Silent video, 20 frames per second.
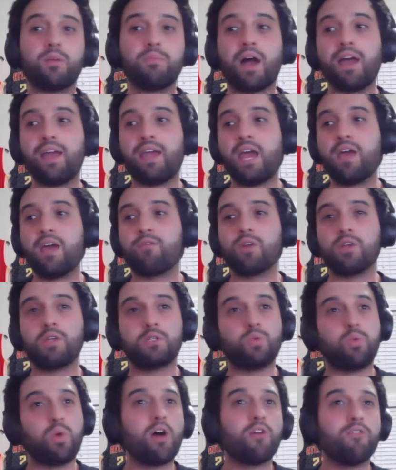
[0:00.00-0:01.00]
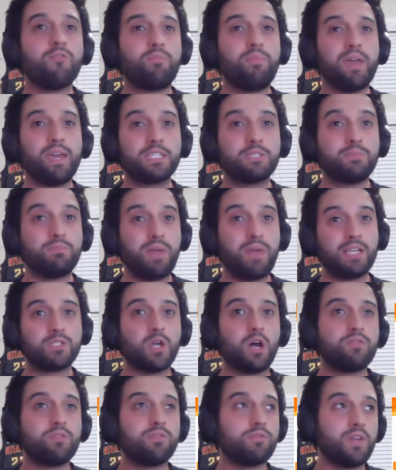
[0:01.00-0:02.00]
by every 12 picks
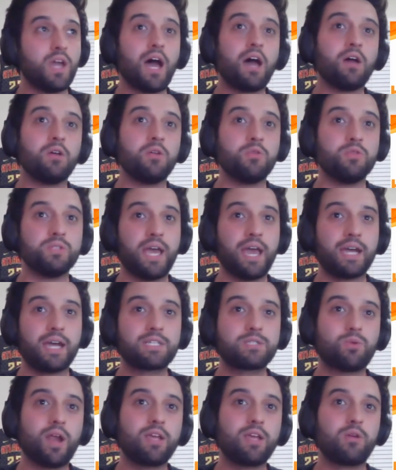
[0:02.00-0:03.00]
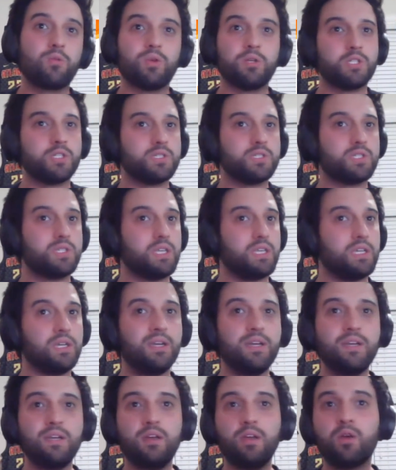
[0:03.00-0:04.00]
based off of Yahoo's X rank, which is the
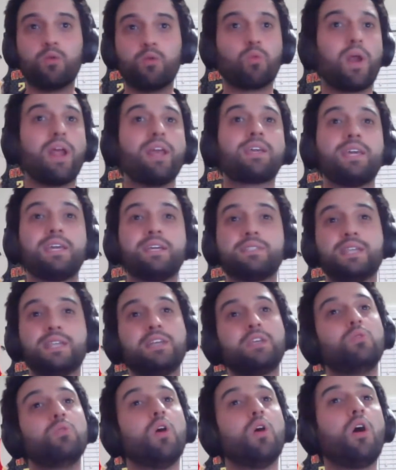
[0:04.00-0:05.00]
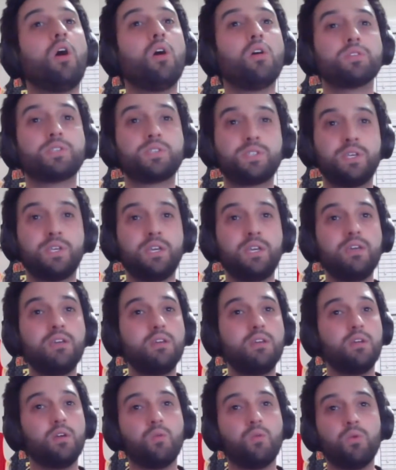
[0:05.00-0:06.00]
rankings that you all see
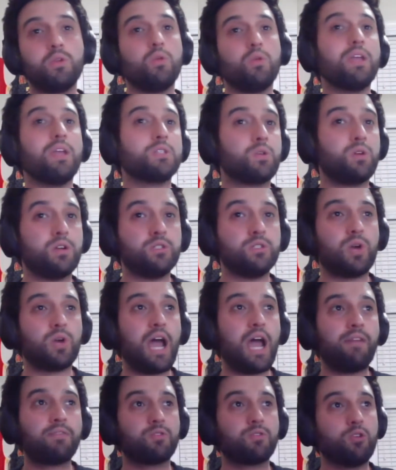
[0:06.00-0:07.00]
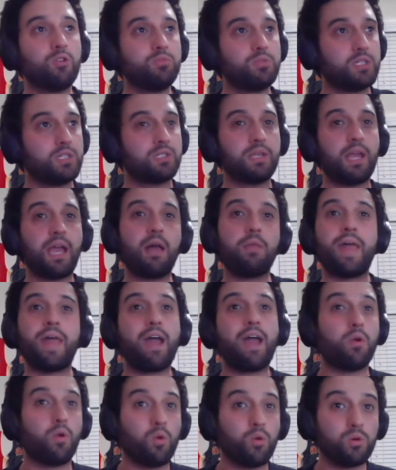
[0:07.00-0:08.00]
when you enter a draft room, just
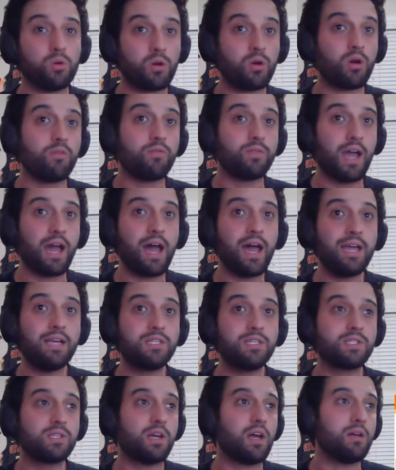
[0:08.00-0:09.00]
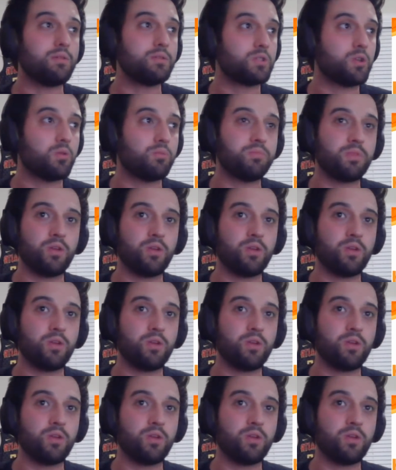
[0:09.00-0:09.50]
that order of guys. So